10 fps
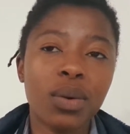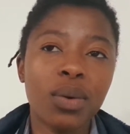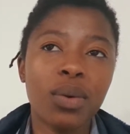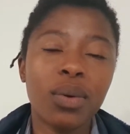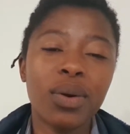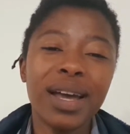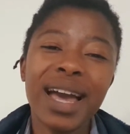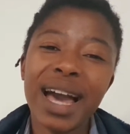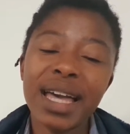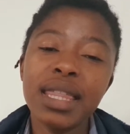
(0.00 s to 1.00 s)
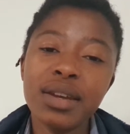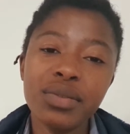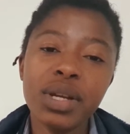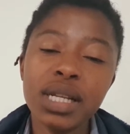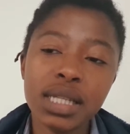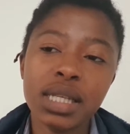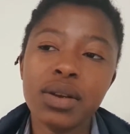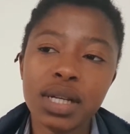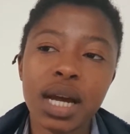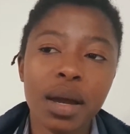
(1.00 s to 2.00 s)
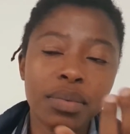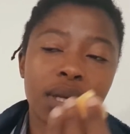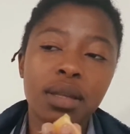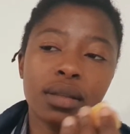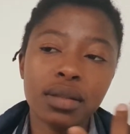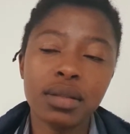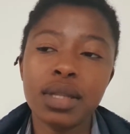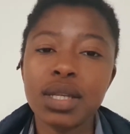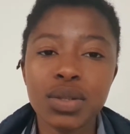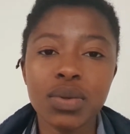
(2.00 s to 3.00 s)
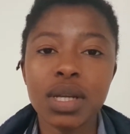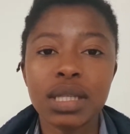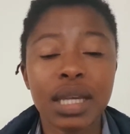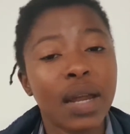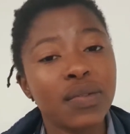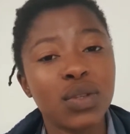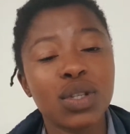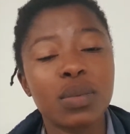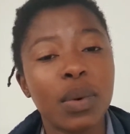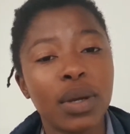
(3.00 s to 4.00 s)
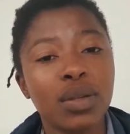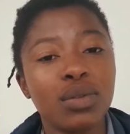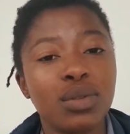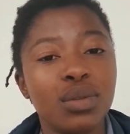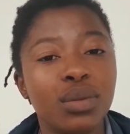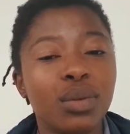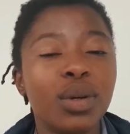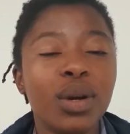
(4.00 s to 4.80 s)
or are they really stereotypes and these students that I've just spoken to